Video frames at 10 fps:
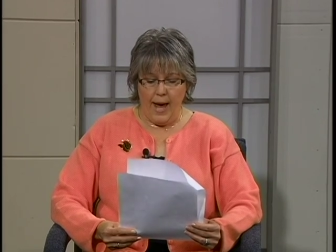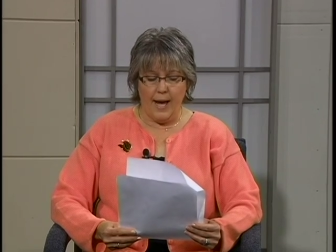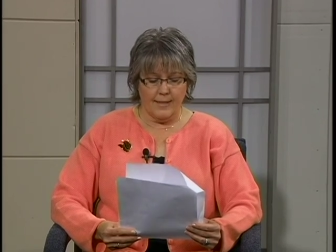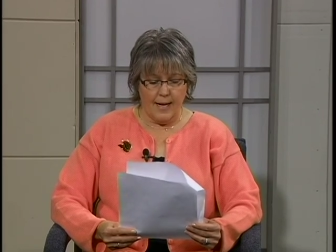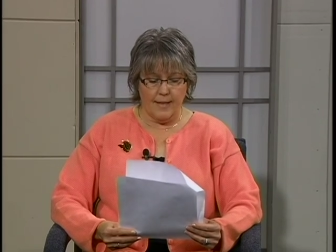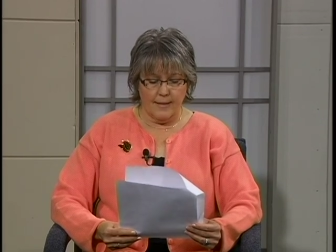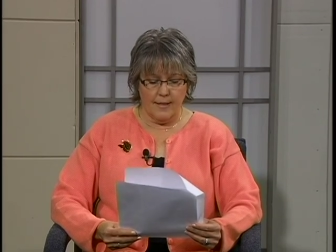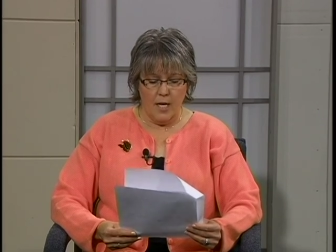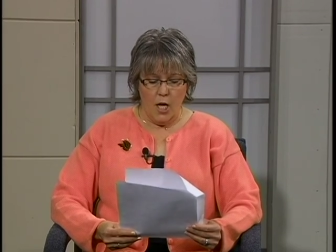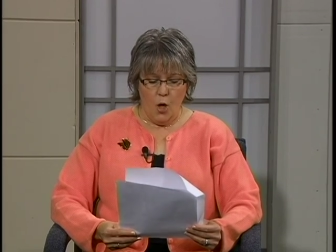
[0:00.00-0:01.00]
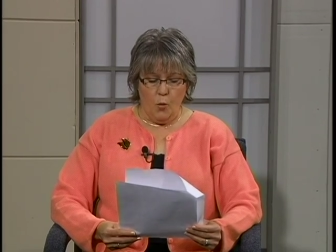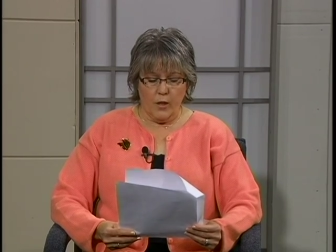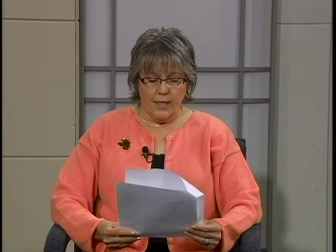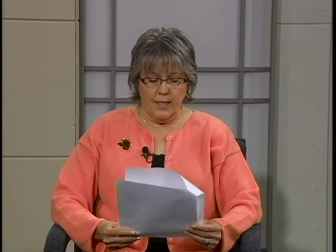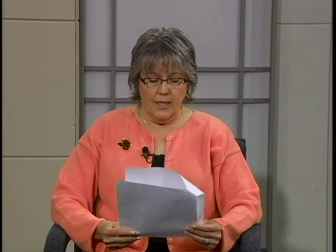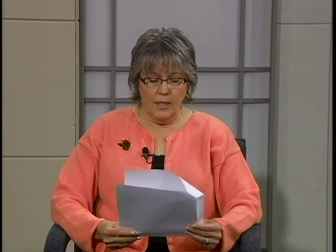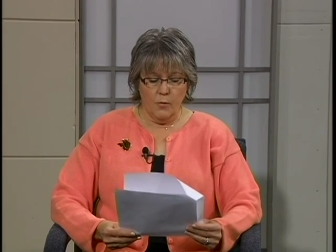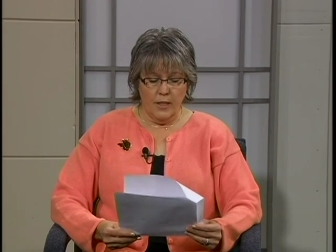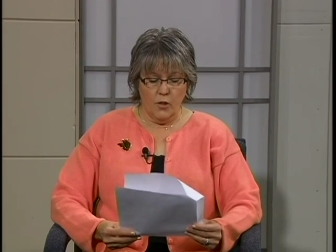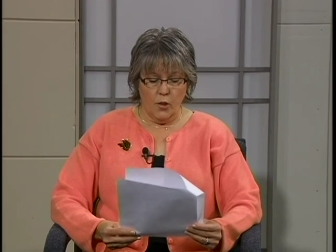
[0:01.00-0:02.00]
access. We're
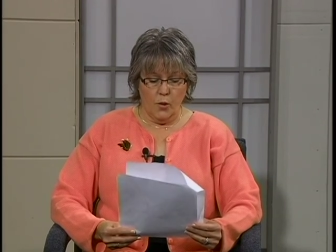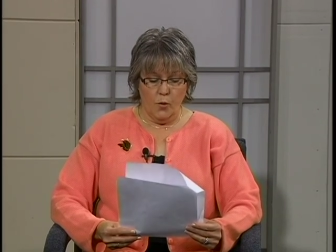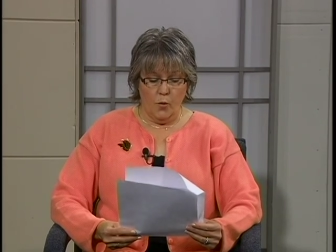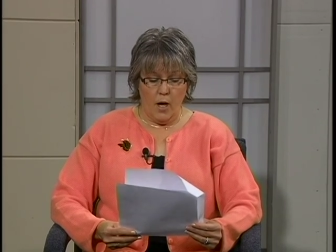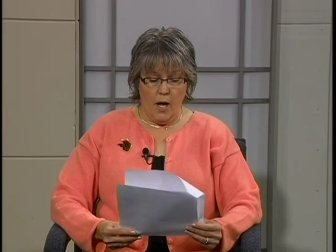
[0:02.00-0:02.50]
continuing to